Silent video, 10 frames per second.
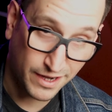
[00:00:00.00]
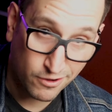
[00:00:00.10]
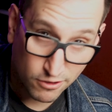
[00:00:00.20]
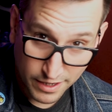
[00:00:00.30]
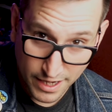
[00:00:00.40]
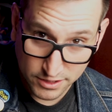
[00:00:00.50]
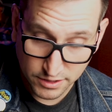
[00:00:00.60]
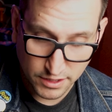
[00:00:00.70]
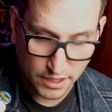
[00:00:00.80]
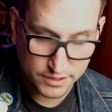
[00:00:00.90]
I ordered
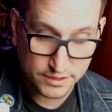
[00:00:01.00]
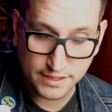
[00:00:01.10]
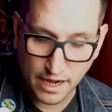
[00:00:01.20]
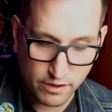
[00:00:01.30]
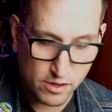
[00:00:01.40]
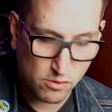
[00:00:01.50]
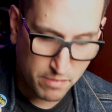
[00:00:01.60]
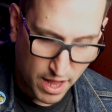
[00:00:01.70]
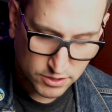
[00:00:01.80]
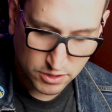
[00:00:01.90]
actually a stereo
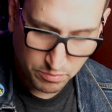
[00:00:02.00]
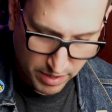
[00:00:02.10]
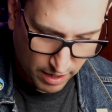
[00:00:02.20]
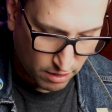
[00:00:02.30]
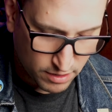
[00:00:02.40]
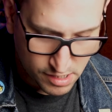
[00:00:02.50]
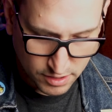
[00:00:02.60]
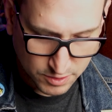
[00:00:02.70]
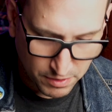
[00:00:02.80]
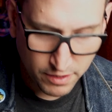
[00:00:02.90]
matched pair, and I'll
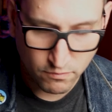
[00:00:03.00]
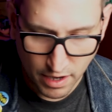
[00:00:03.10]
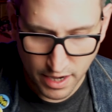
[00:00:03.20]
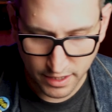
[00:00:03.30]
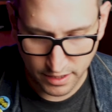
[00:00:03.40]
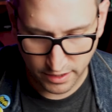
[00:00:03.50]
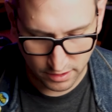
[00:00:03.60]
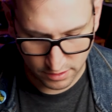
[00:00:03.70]
explain why in a